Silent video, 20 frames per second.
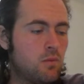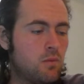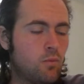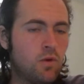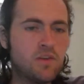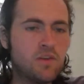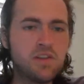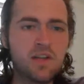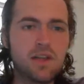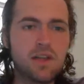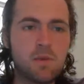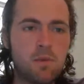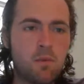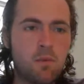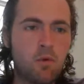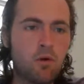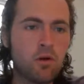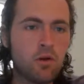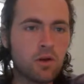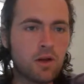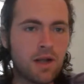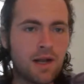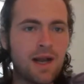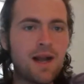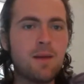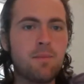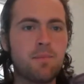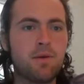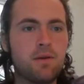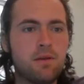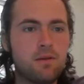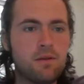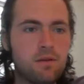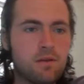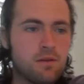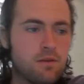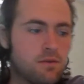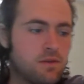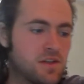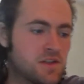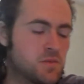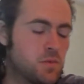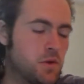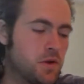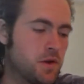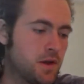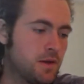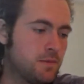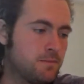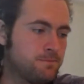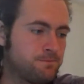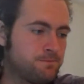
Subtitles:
We also got the Memorial Cup this weekend.